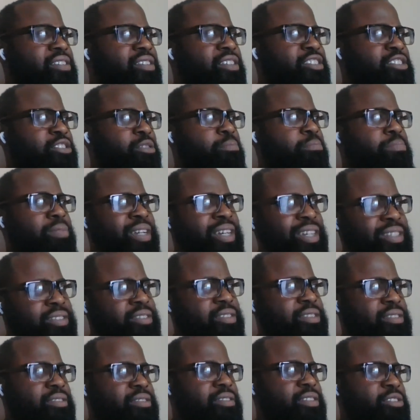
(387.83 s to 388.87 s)
It's a
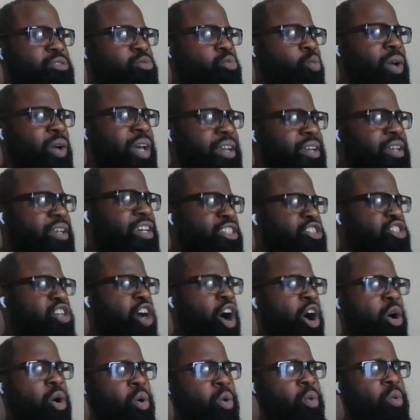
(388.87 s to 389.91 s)
blizzard. It's windy. It's
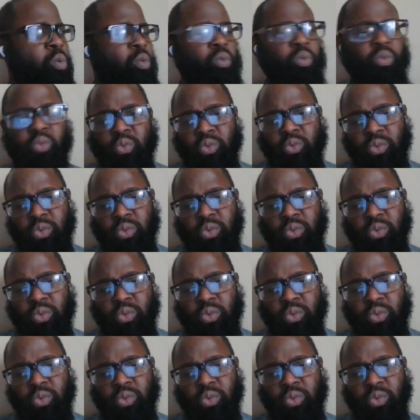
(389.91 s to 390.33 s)
cold.